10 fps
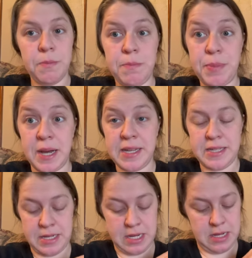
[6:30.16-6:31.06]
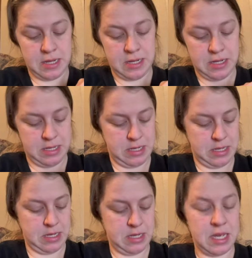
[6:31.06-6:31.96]
but
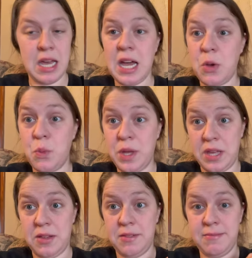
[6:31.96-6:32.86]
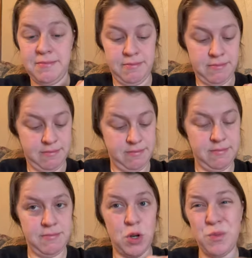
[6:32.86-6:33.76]
I will
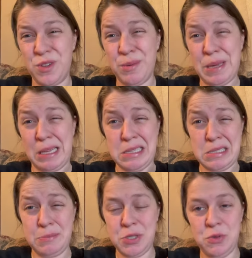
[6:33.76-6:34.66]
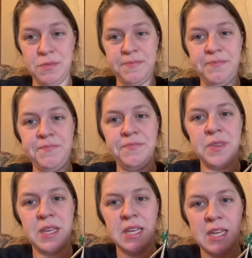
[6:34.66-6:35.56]
hopefully pick this up soon.
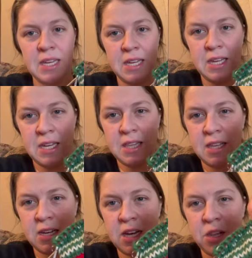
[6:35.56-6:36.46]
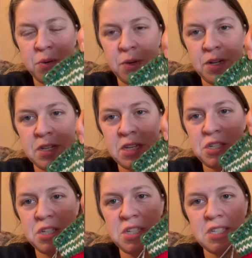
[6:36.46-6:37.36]
The color work
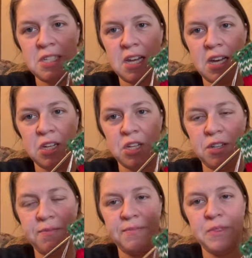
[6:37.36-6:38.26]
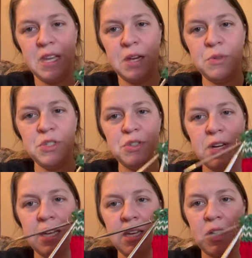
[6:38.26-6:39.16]
tension is not good. I was
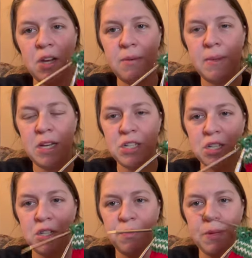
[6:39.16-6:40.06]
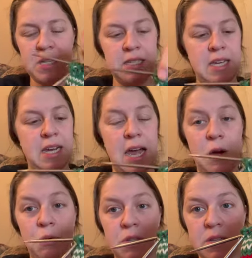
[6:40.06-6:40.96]
trying on magic loop inside
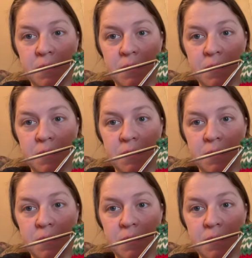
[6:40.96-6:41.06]
out.